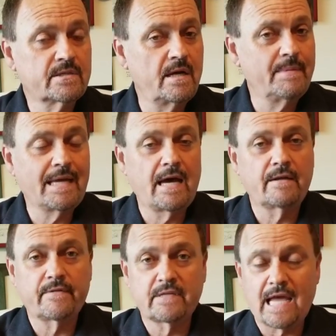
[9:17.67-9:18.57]
coming
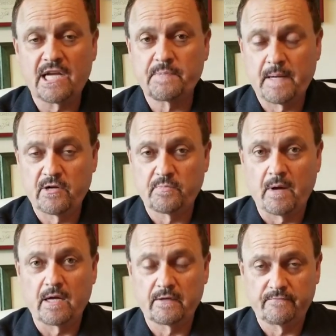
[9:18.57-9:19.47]
out of the taxpayer's
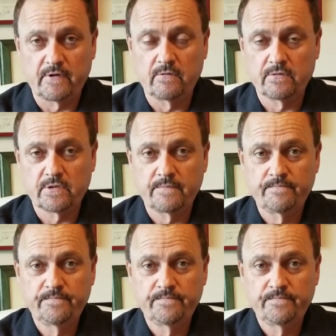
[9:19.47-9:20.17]
pocket, folks,